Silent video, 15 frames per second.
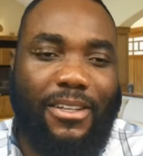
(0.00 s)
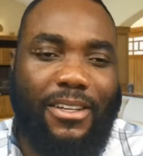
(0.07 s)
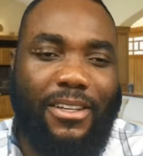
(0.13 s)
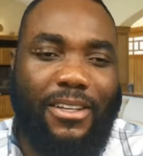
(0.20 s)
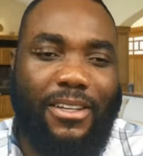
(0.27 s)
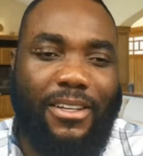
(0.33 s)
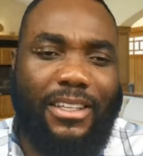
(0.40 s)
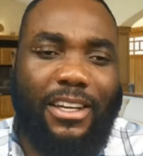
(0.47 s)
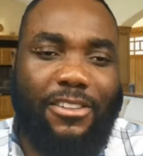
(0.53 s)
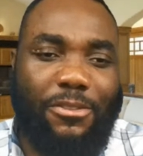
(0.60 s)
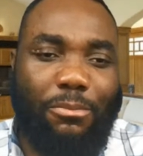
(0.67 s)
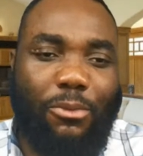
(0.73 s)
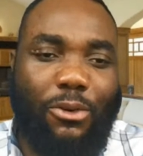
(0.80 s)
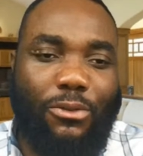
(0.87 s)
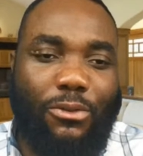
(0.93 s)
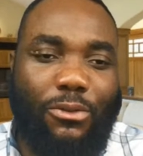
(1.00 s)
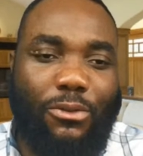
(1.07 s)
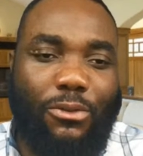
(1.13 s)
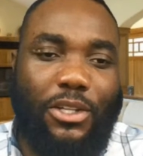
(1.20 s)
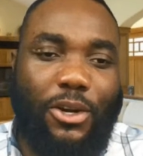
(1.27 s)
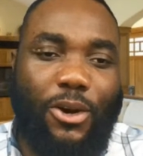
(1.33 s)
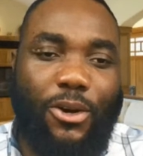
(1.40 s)
Yes, moving
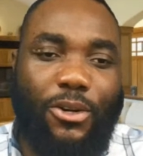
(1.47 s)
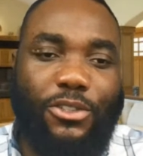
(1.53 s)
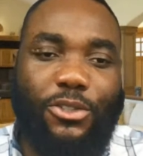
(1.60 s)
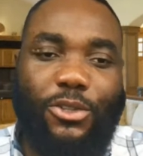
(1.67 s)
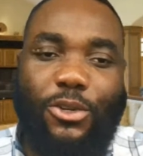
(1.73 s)
beyond your